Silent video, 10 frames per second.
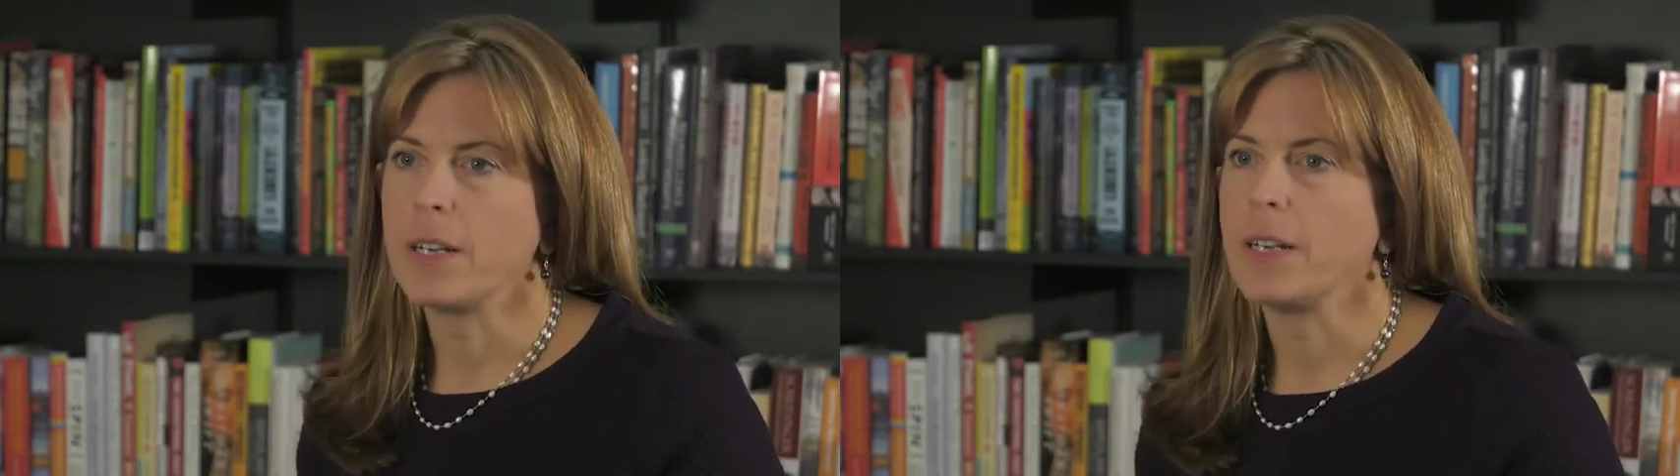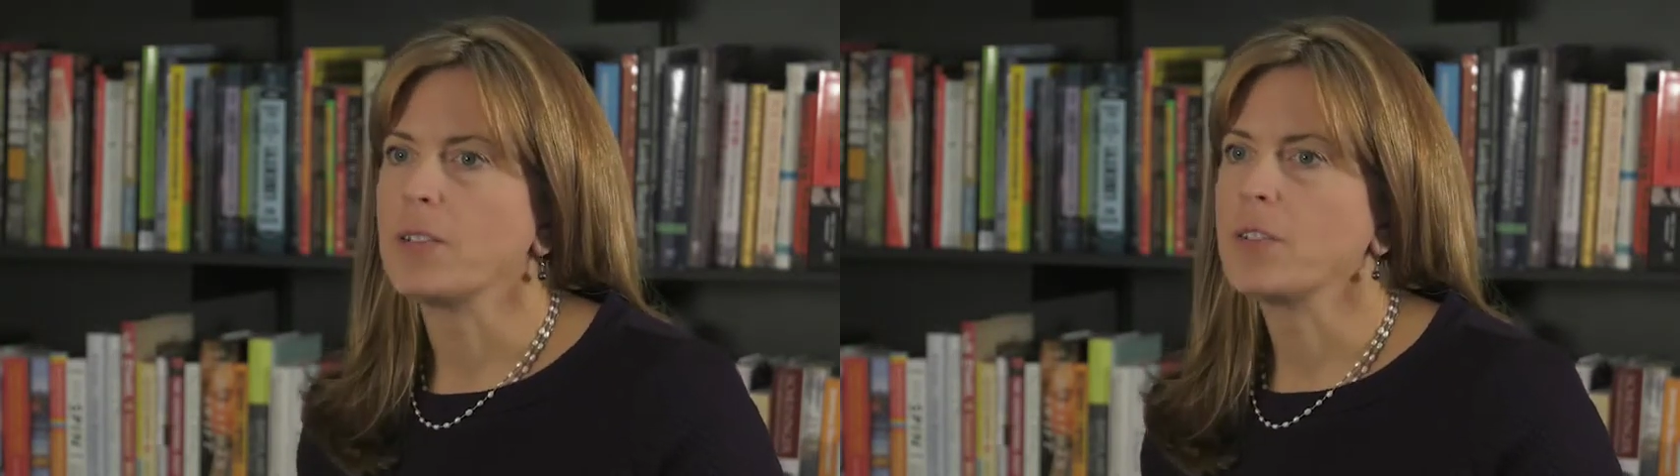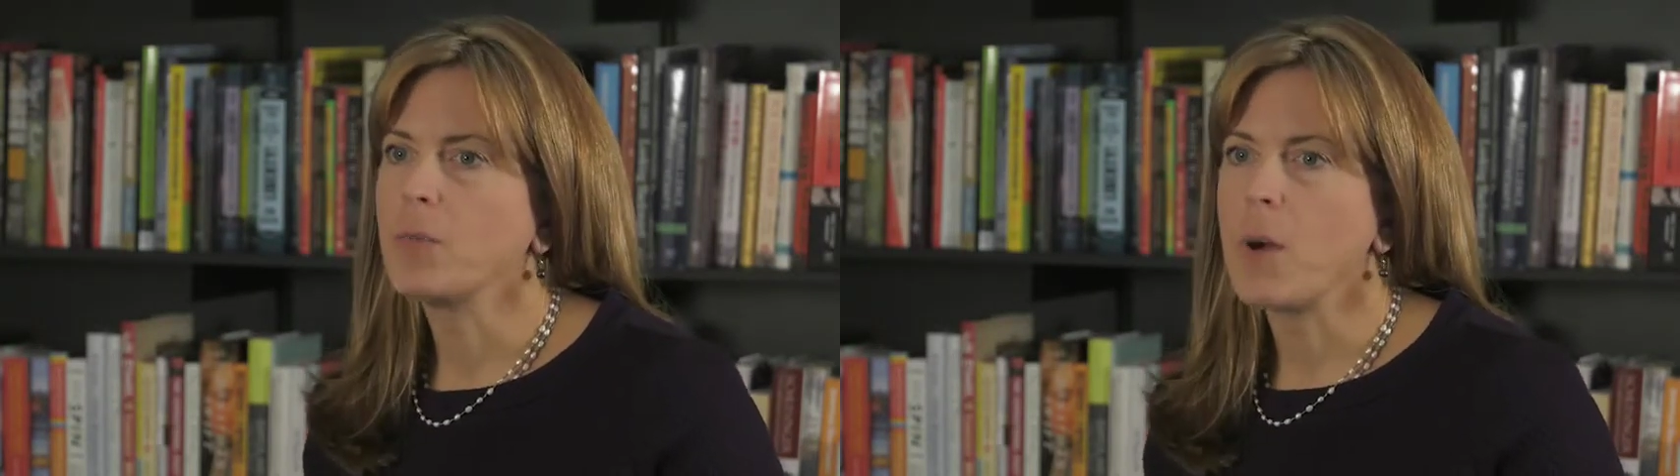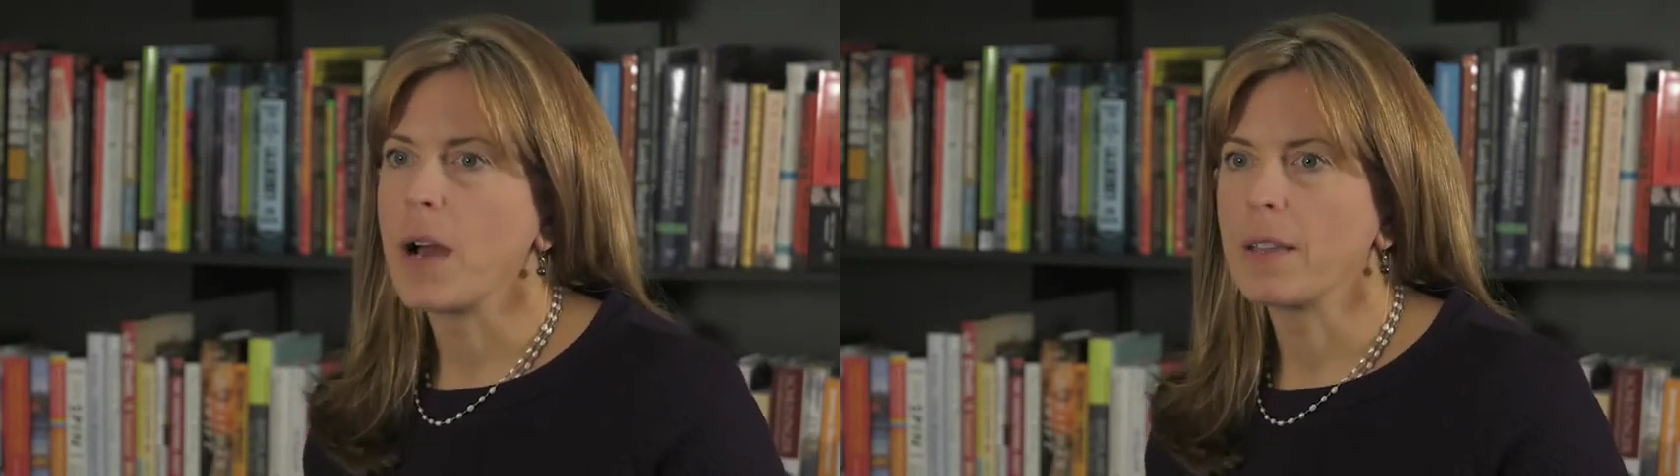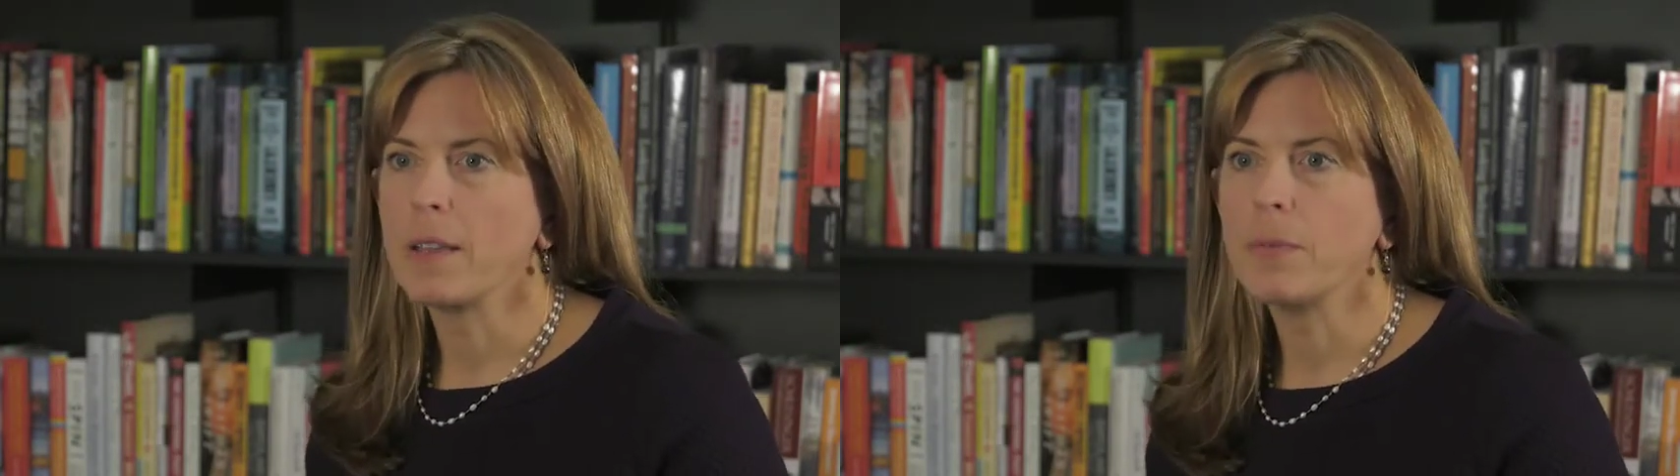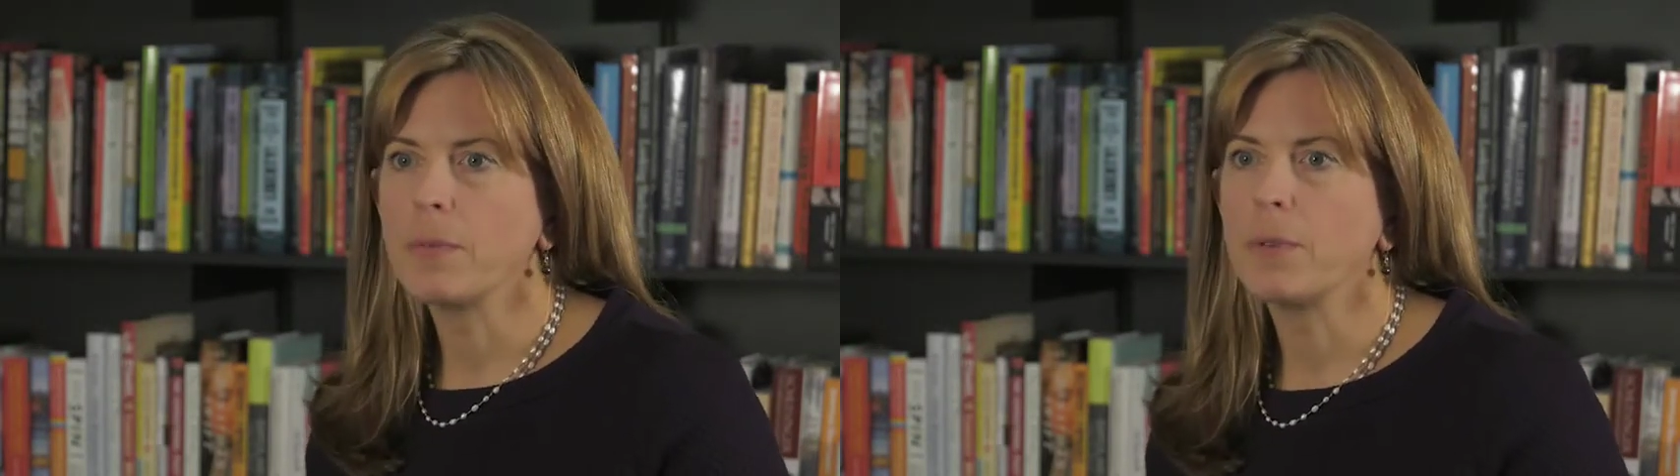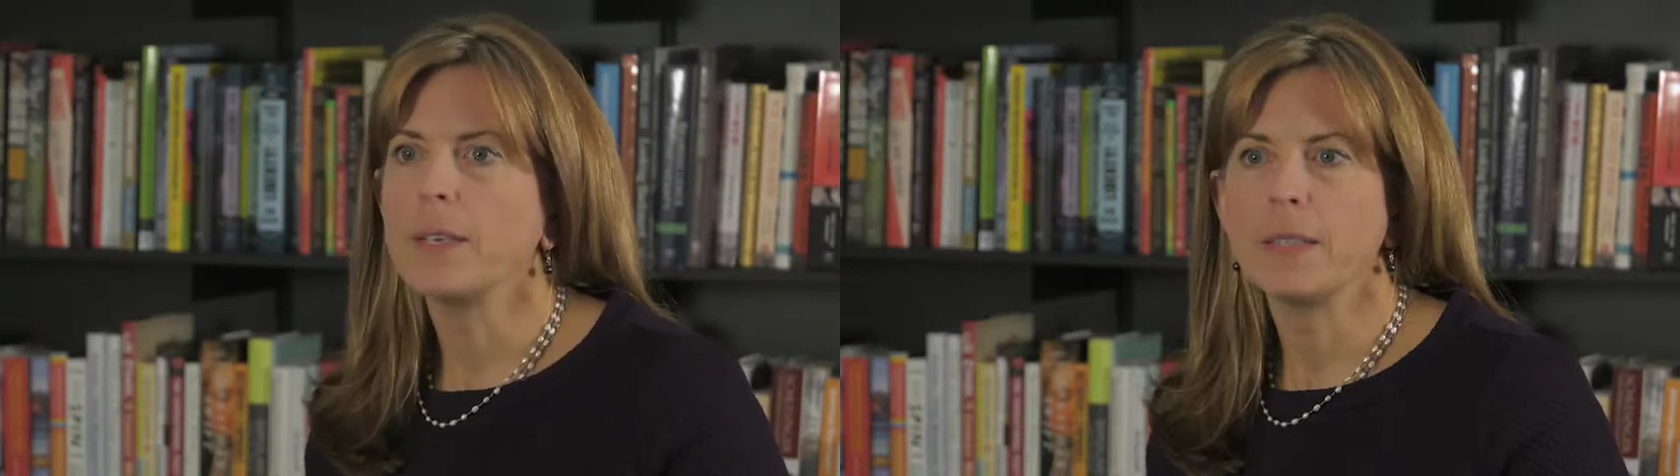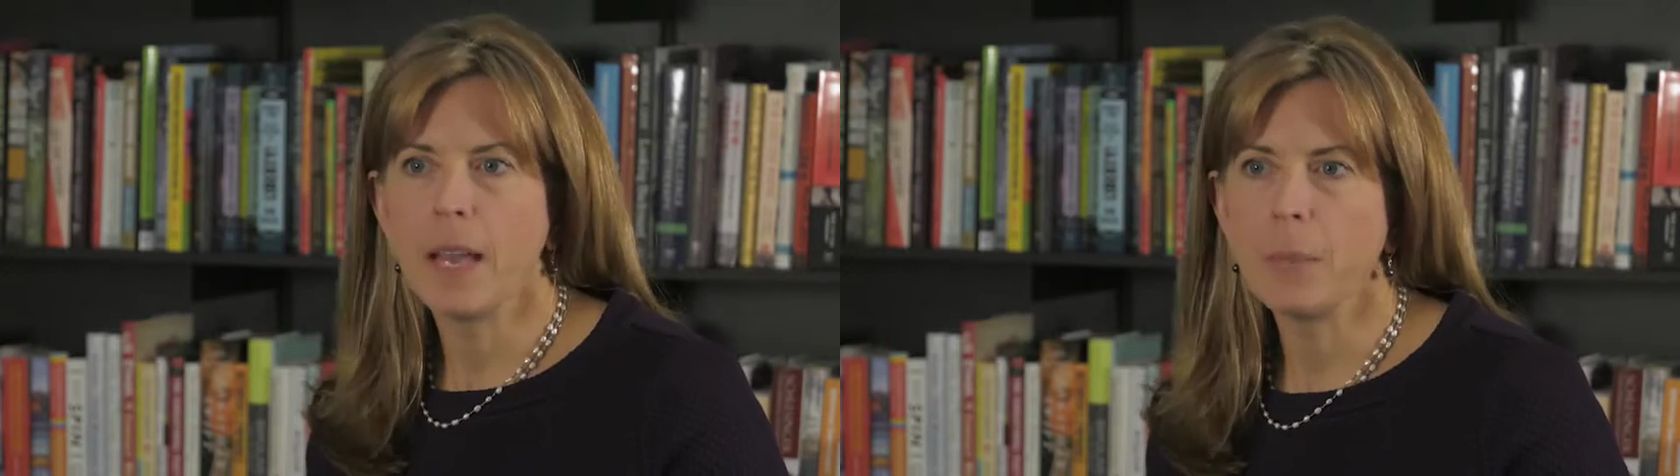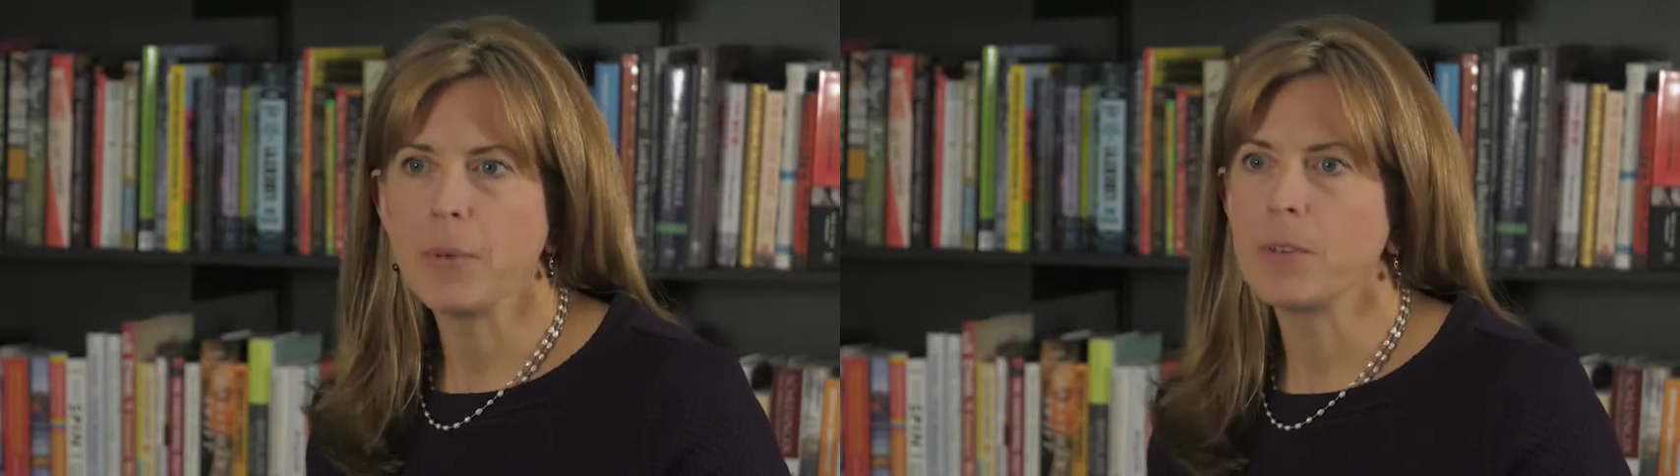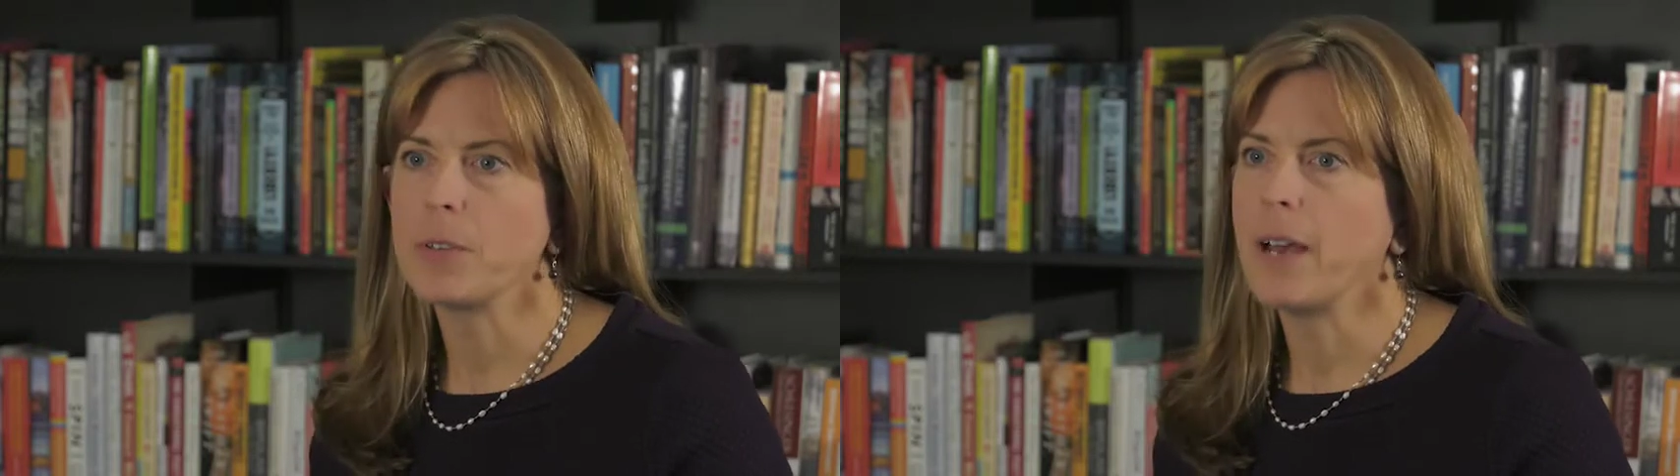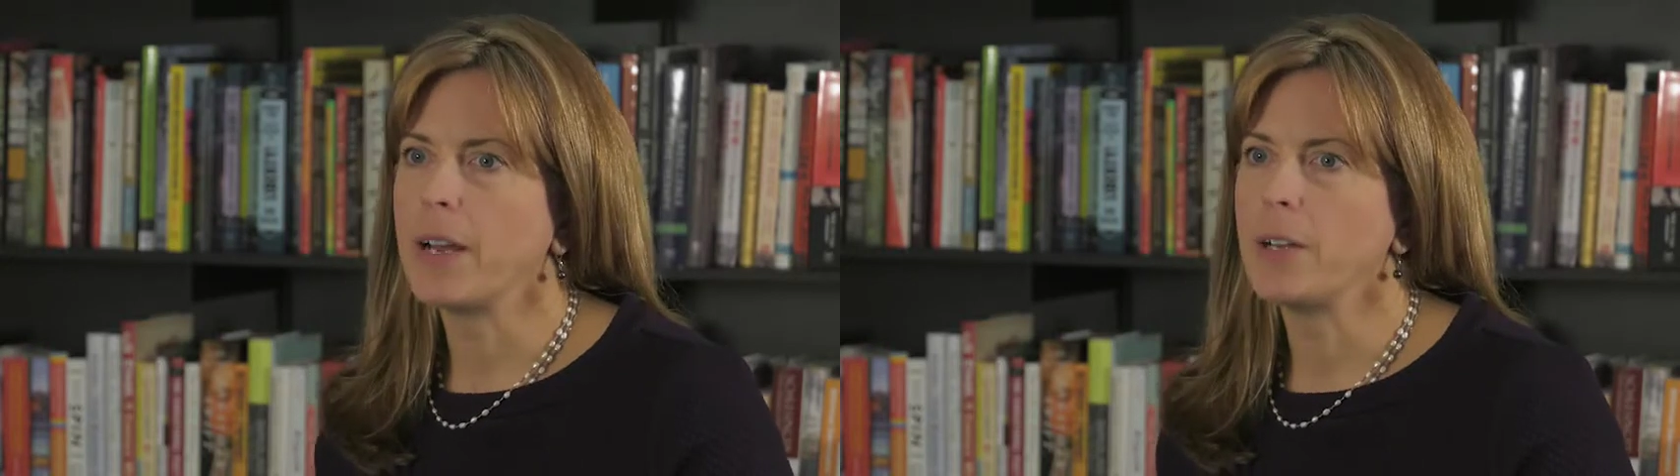is to walk them through examples of how